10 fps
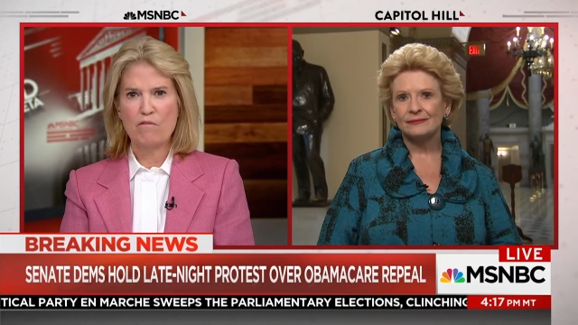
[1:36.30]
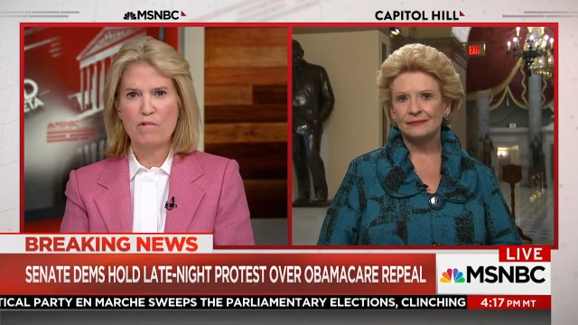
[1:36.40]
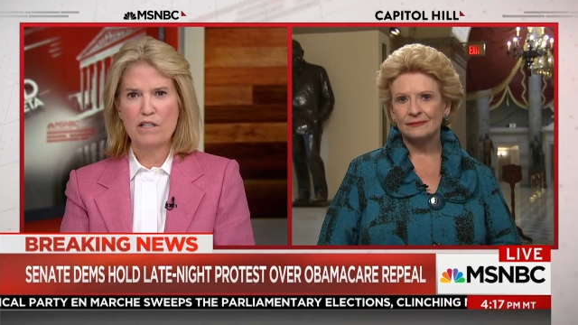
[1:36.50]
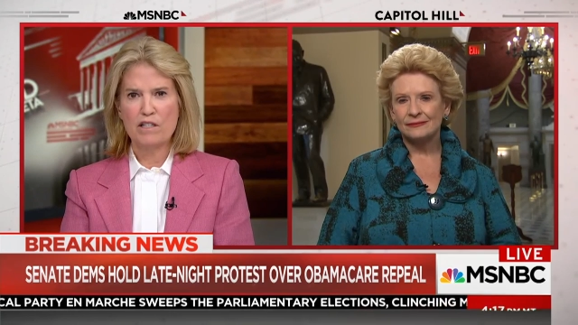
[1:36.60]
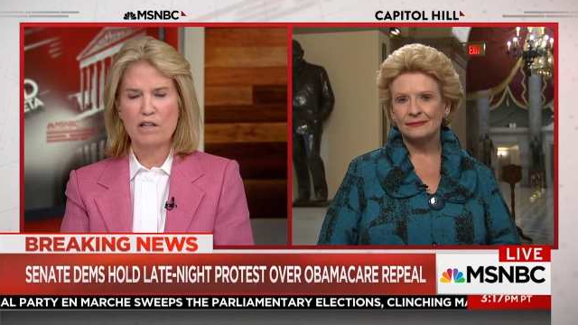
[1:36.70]
Speaker 1: uh,
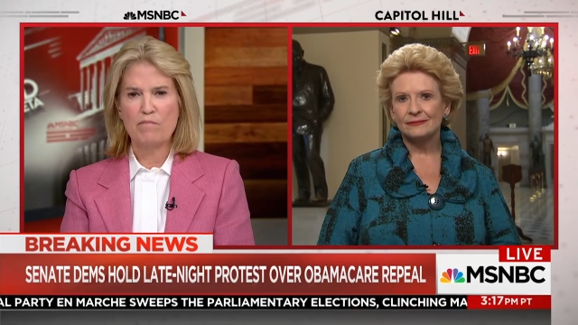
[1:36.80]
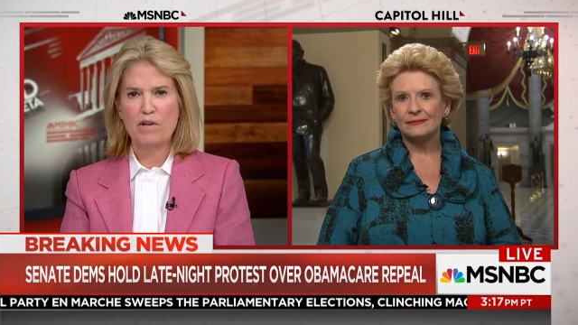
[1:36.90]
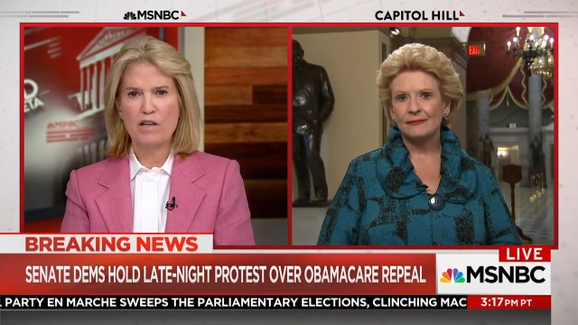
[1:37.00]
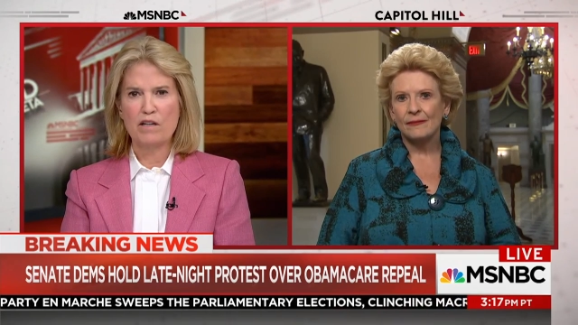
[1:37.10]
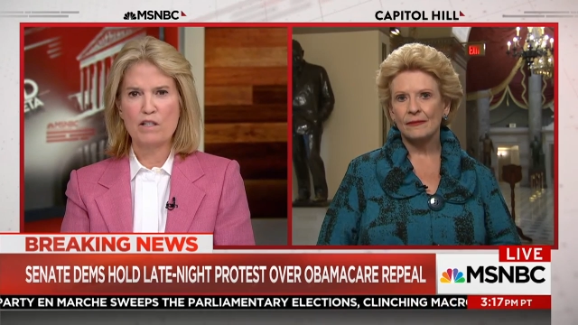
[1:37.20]
what uh,
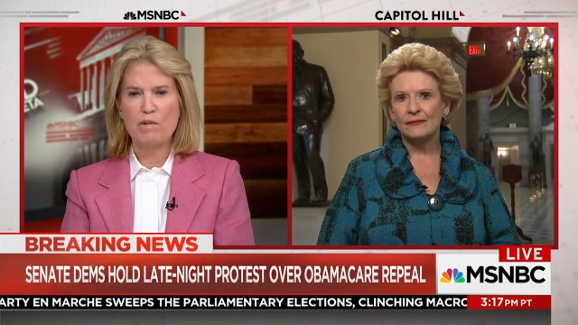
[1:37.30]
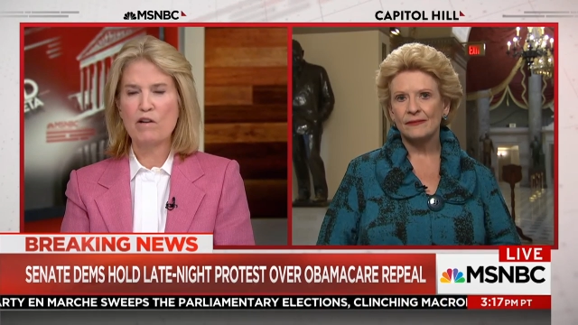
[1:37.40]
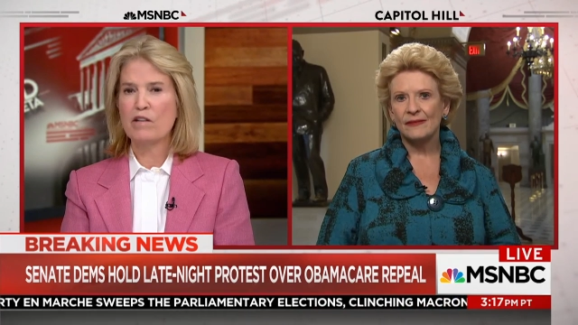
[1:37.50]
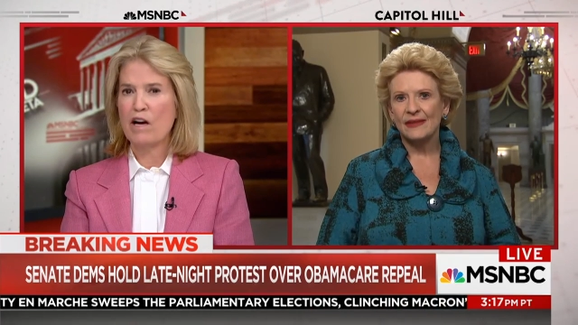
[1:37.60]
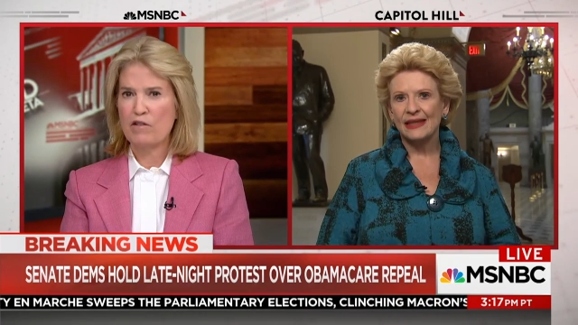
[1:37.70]
uh,
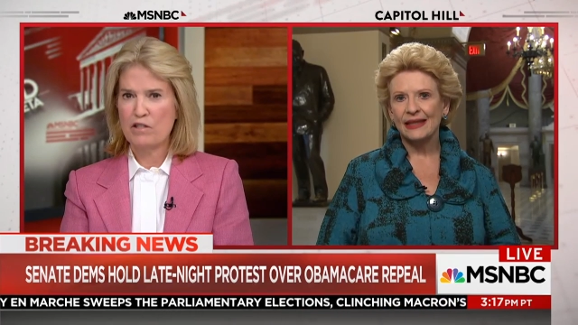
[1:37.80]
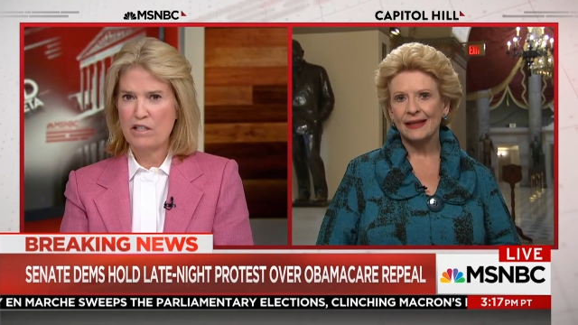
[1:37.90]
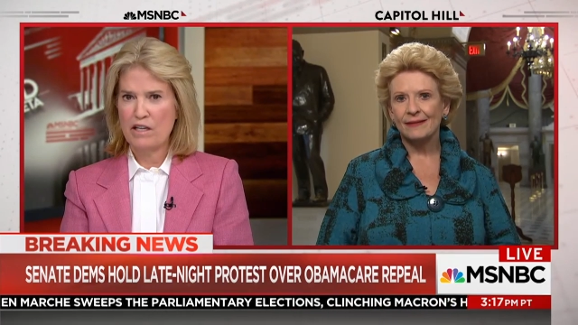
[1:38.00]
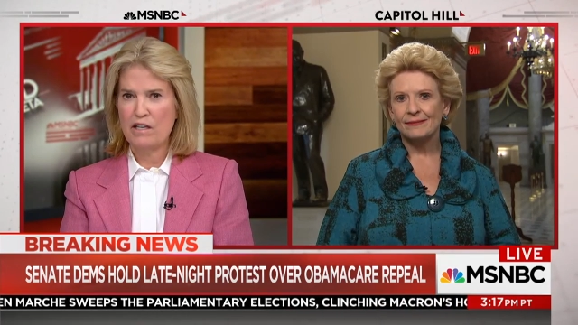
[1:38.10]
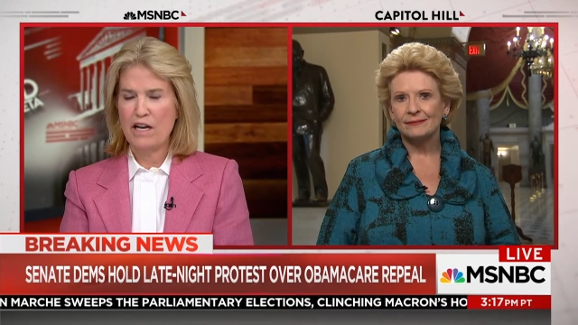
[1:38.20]
Speaker of the House
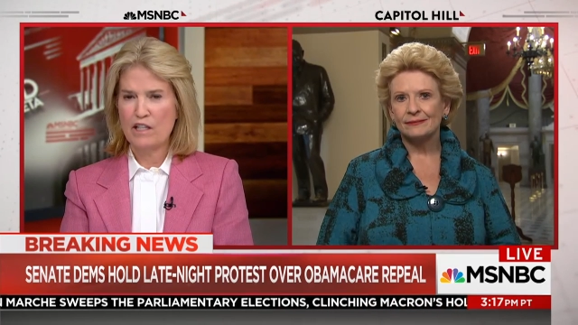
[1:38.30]
then,